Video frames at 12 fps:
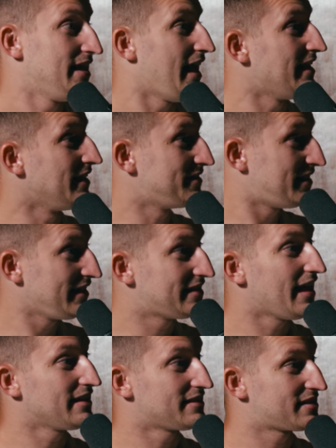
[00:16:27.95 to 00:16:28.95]
And I think
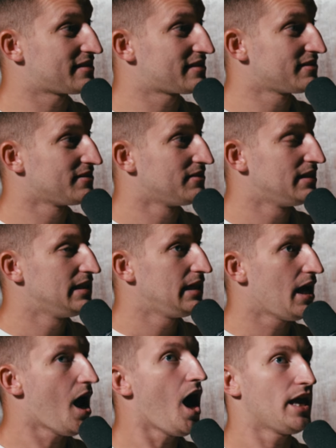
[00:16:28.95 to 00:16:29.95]
that's,
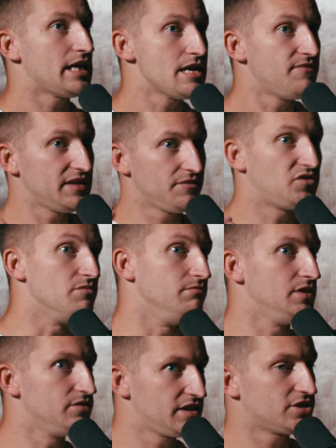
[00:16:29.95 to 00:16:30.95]
even if the
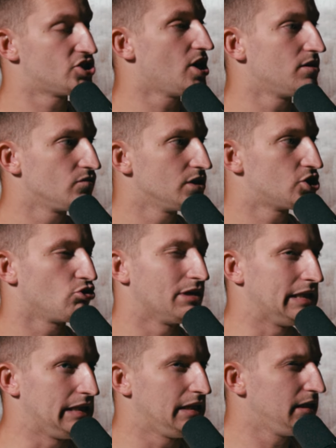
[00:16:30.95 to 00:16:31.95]
music genres are a
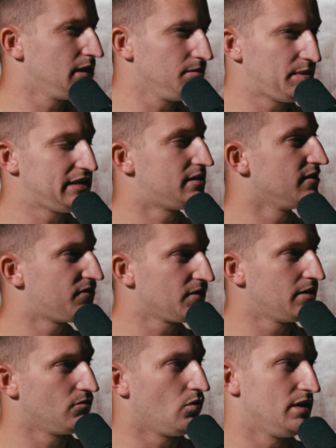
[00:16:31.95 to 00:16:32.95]
little bit
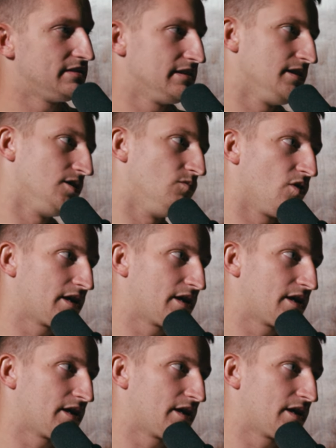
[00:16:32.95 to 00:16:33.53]
different, one's a little more